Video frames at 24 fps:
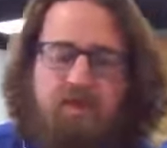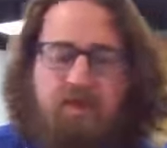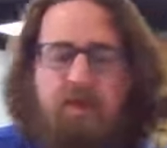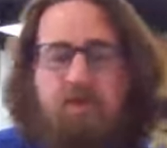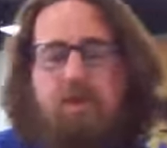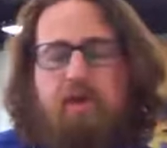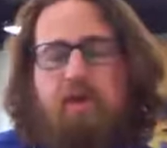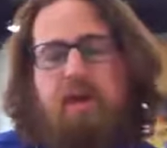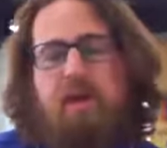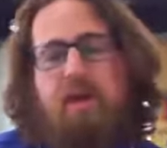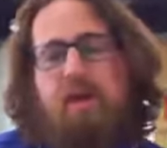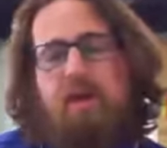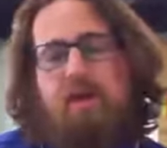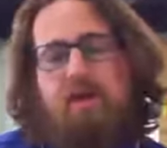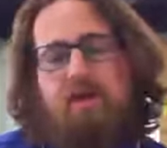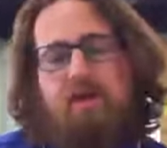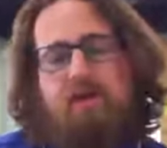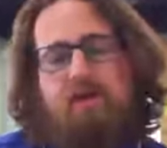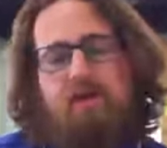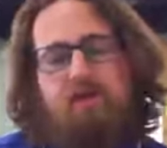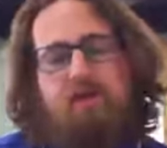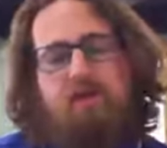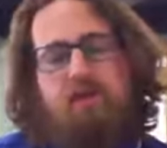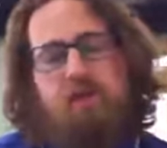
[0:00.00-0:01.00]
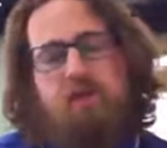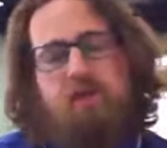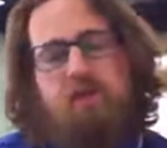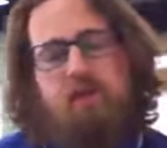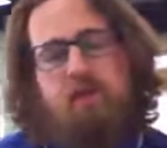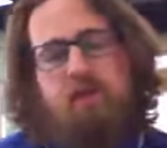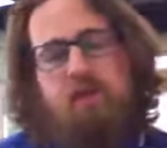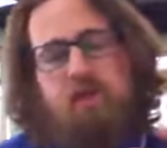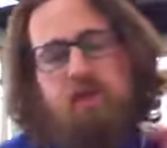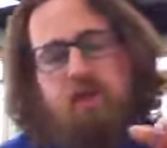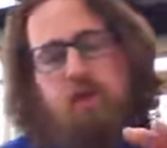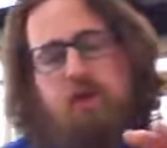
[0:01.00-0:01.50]
Then we have
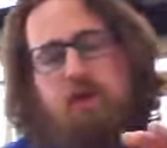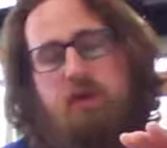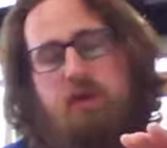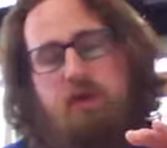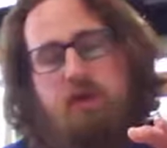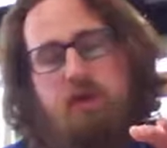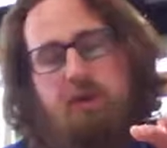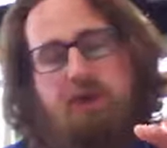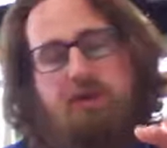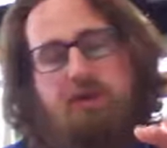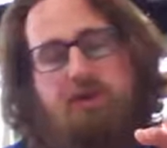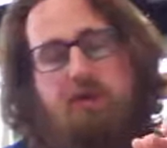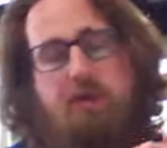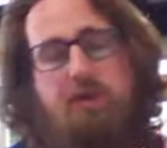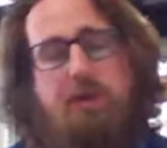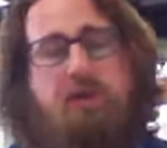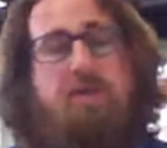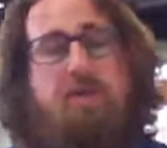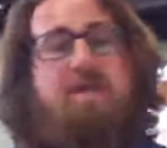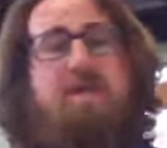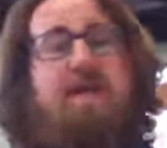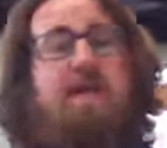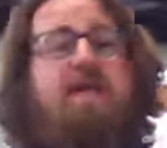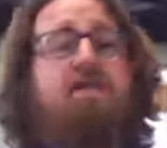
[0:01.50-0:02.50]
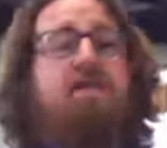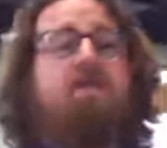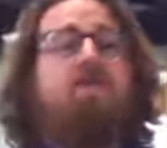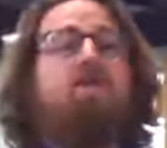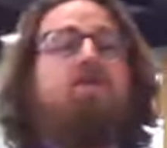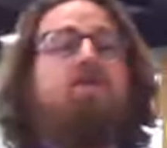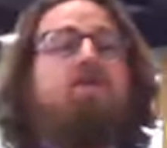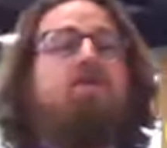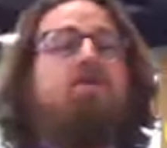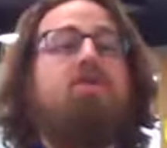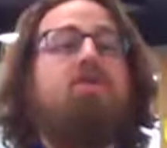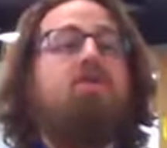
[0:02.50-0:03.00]
the joint where your clavicle attaches
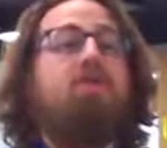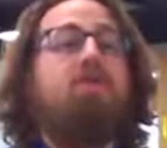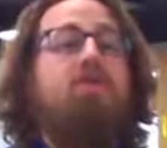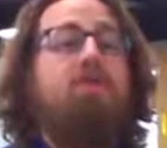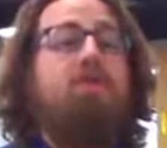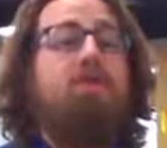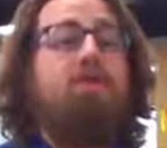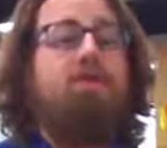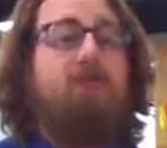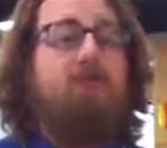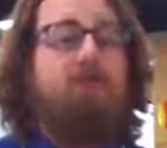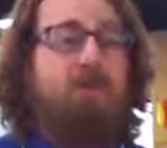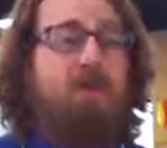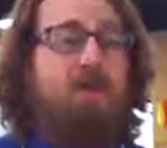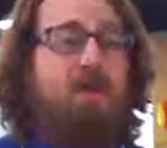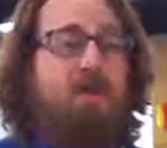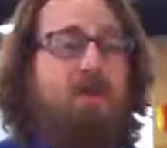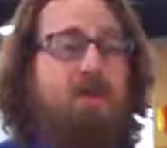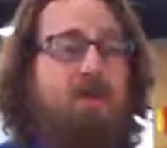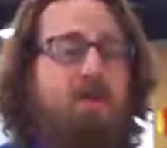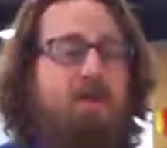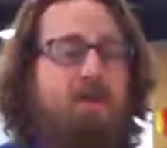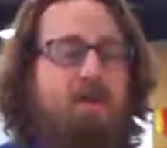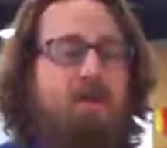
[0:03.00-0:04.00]
to your sternum in the front.